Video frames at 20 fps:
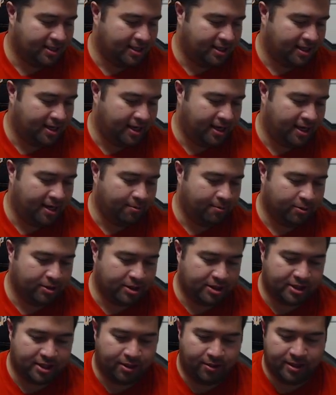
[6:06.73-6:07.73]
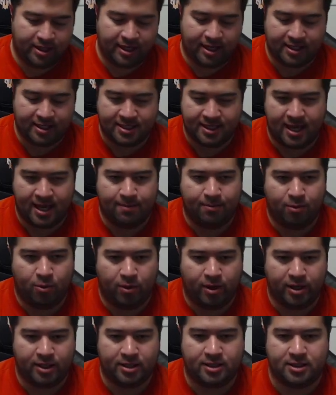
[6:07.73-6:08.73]
We're just going to get to that
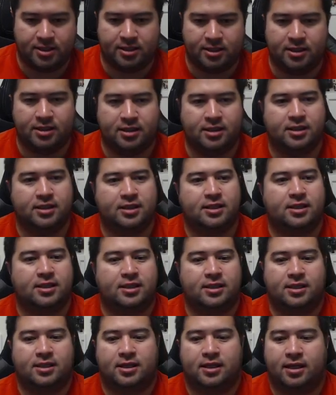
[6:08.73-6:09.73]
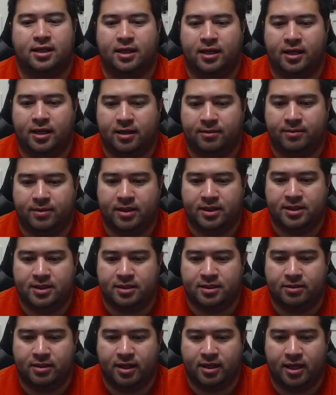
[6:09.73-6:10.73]
point. But let's go
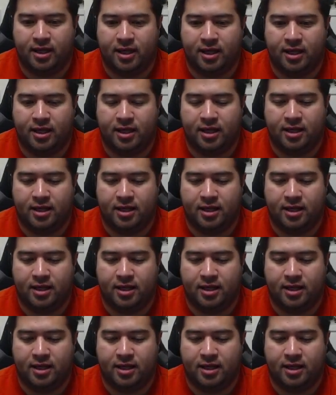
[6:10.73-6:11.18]
ahead